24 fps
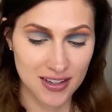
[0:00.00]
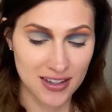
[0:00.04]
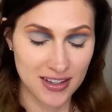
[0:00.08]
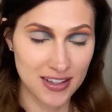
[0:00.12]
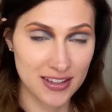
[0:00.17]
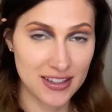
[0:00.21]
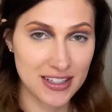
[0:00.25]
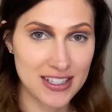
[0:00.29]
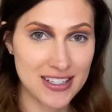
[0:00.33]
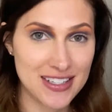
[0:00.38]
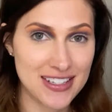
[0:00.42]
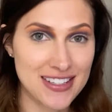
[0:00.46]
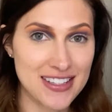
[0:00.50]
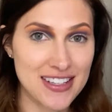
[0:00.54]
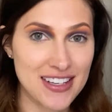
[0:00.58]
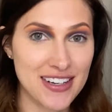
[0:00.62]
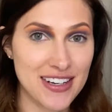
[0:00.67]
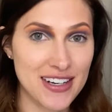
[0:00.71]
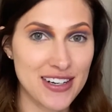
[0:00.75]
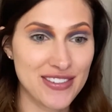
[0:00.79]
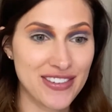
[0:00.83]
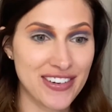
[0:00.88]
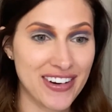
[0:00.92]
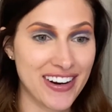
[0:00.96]
This is the
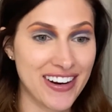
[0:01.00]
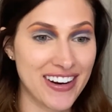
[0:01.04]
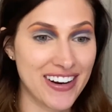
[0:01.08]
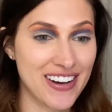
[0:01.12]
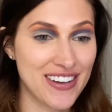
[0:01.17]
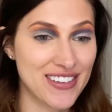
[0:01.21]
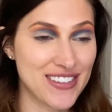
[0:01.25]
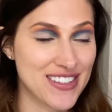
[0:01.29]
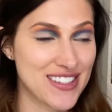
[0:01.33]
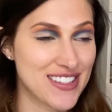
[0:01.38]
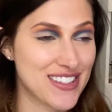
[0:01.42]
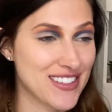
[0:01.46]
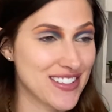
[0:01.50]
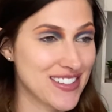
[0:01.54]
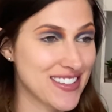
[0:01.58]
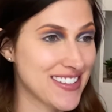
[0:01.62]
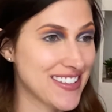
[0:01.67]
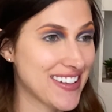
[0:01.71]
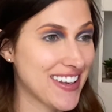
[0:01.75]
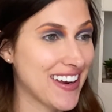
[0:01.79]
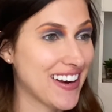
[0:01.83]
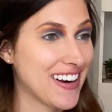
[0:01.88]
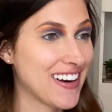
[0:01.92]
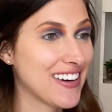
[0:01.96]
hard part. I'm so
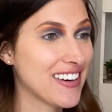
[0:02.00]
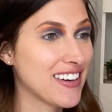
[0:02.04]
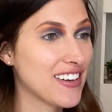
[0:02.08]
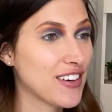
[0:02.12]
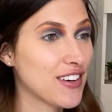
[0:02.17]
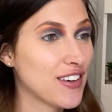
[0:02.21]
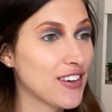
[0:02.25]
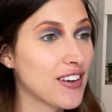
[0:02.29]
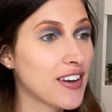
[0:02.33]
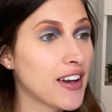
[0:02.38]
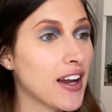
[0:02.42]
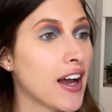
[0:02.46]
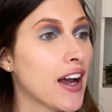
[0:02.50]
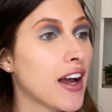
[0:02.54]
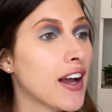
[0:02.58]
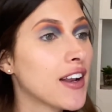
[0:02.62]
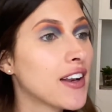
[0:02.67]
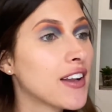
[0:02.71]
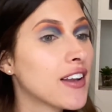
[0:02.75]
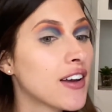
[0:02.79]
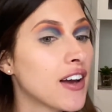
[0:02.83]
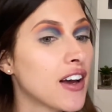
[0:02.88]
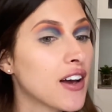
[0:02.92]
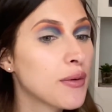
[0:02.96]
scared. Oh God,
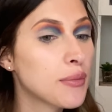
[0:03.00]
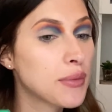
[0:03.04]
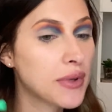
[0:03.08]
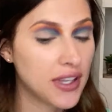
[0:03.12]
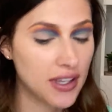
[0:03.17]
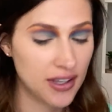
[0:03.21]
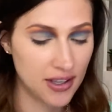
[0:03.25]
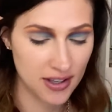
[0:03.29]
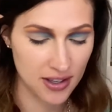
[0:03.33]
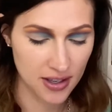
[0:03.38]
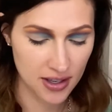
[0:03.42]
help me.